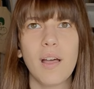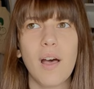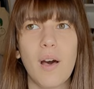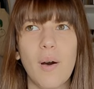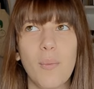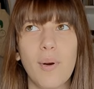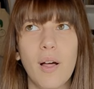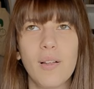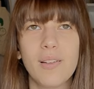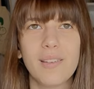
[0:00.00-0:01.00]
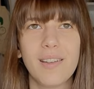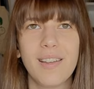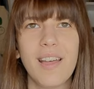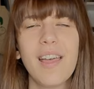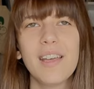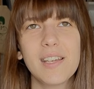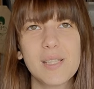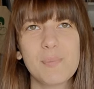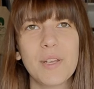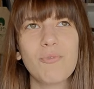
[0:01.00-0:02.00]
it
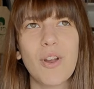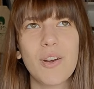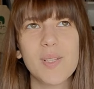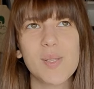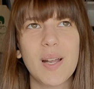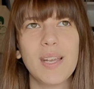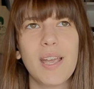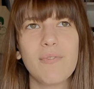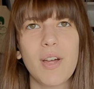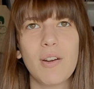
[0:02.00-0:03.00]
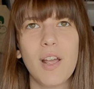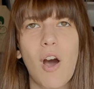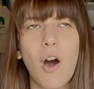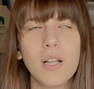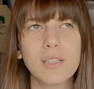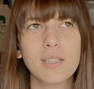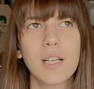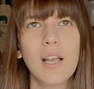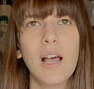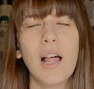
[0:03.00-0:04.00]
has been very sunny and very hot.
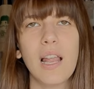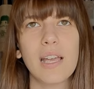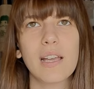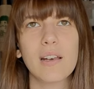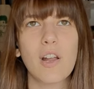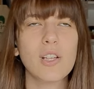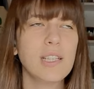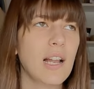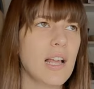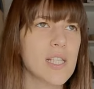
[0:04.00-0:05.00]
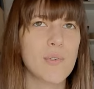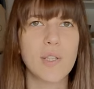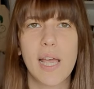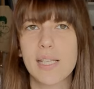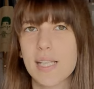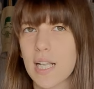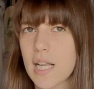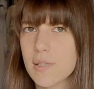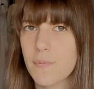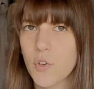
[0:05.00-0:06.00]
Like, not in the last few days, in the
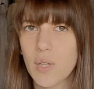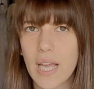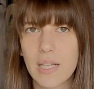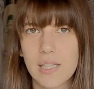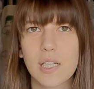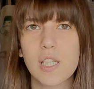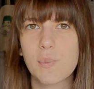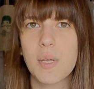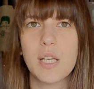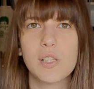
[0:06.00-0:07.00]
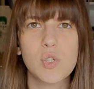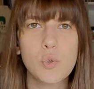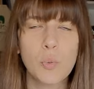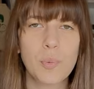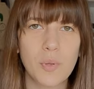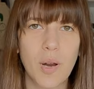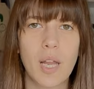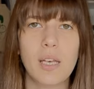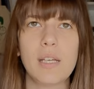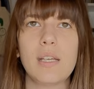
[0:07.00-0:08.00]
last few days it has been super
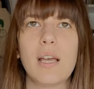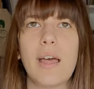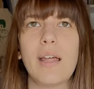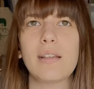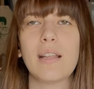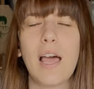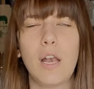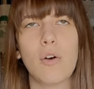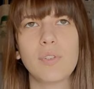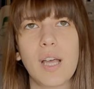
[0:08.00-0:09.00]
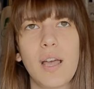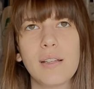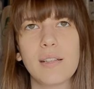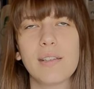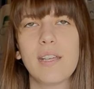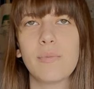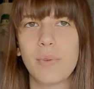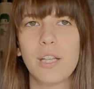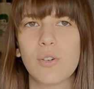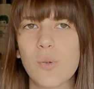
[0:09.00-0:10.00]
rainy, and I love that. Give
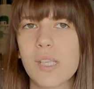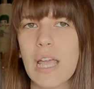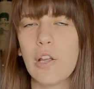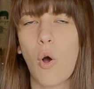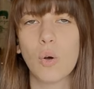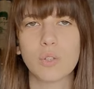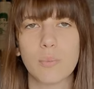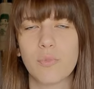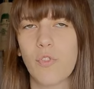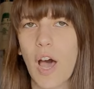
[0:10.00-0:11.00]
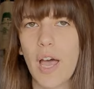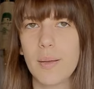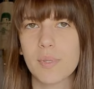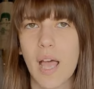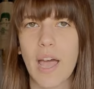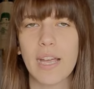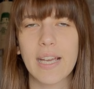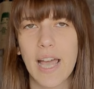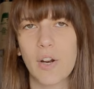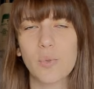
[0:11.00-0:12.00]
me those autumn vibes, I
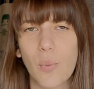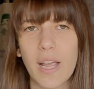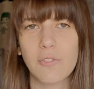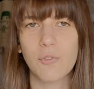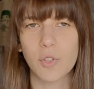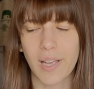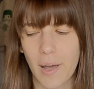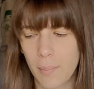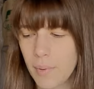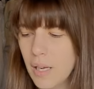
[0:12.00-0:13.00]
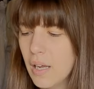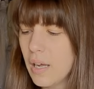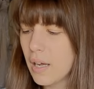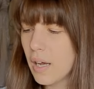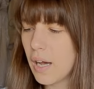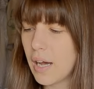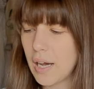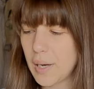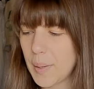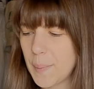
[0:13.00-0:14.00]
cannot wait for them.
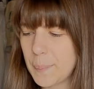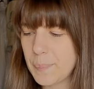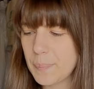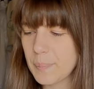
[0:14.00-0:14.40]
I